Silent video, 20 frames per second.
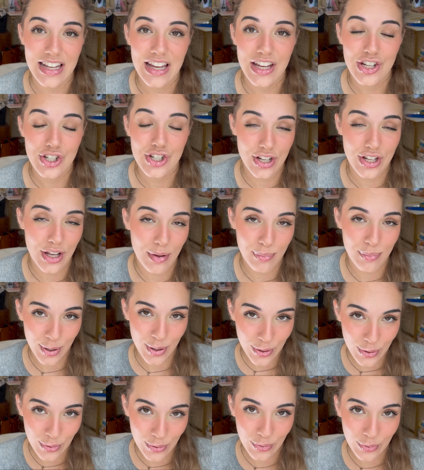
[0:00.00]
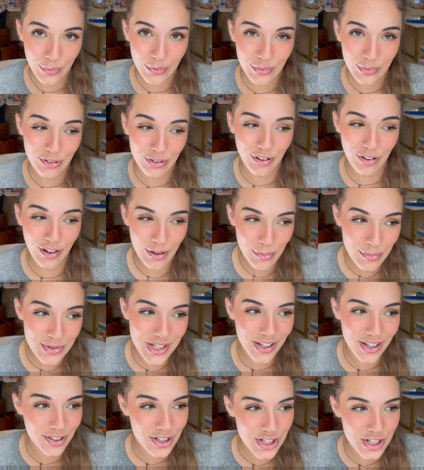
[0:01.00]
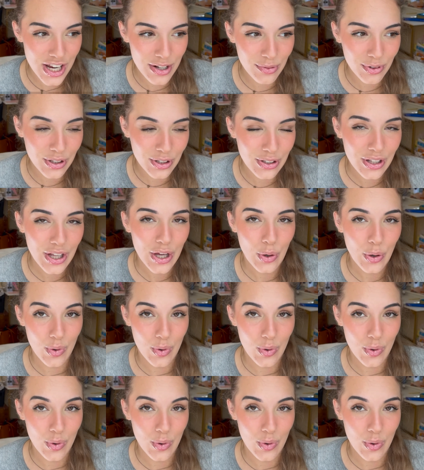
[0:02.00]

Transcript: shampoo from Dollar General,